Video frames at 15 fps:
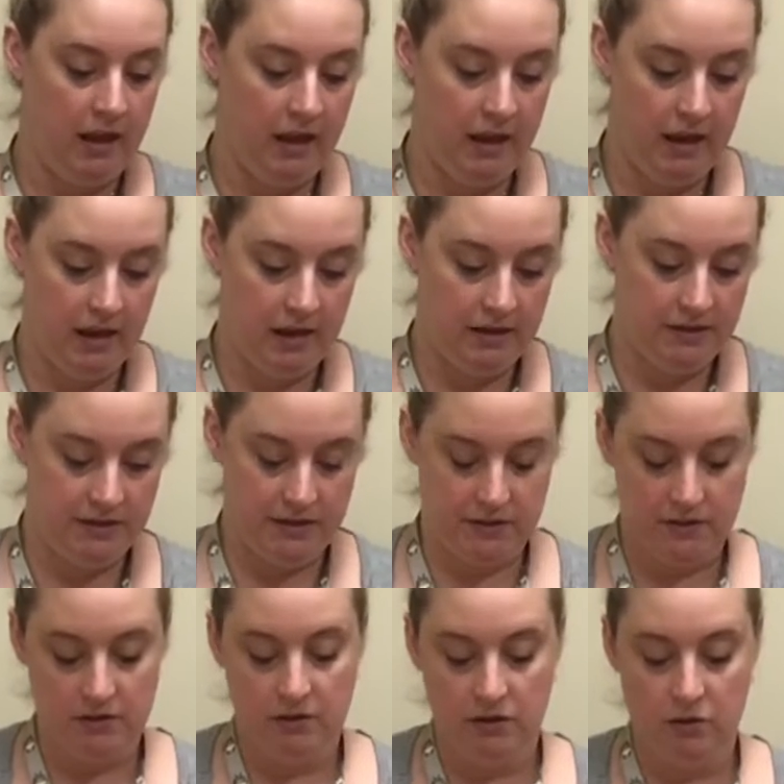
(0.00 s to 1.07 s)
and
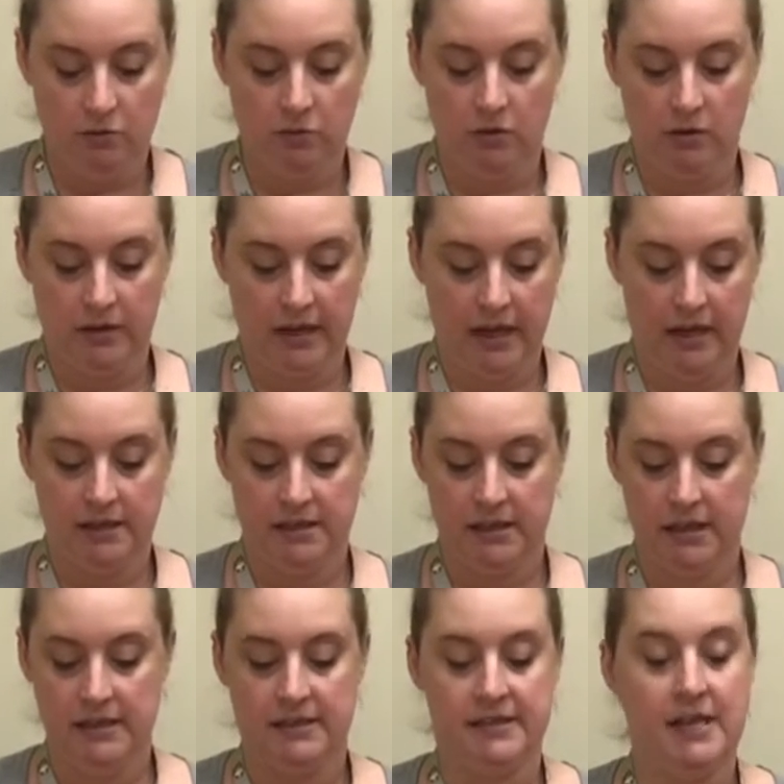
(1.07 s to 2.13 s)
you will get
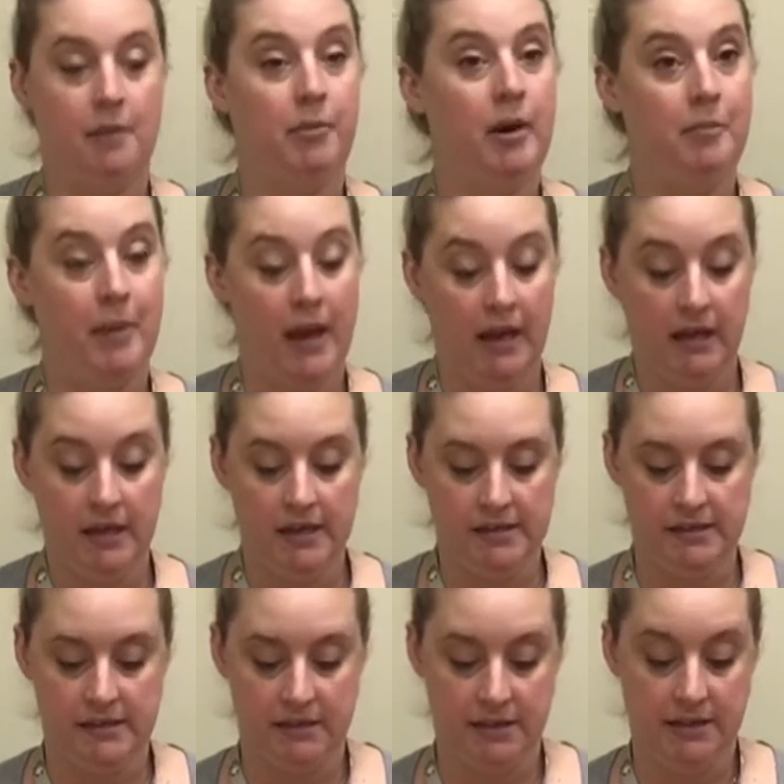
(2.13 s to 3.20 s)
in separate
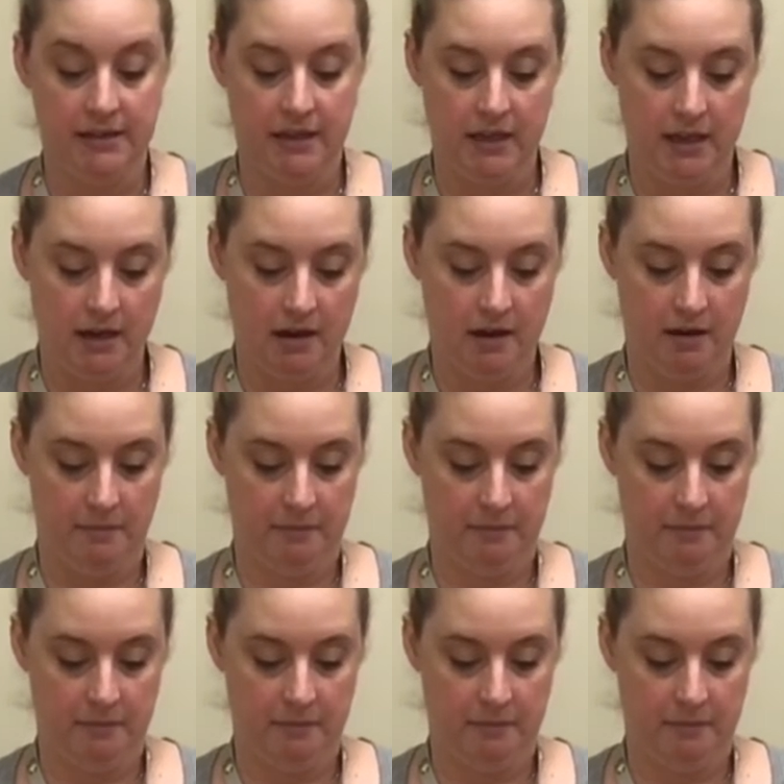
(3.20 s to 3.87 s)
baggies the